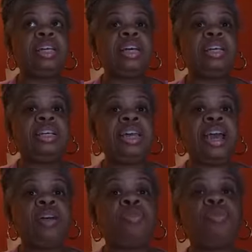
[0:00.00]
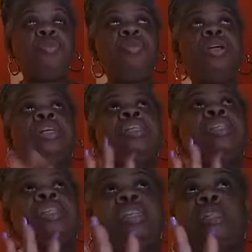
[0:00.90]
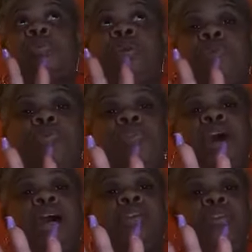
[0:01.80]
Asana and Carol, 6 people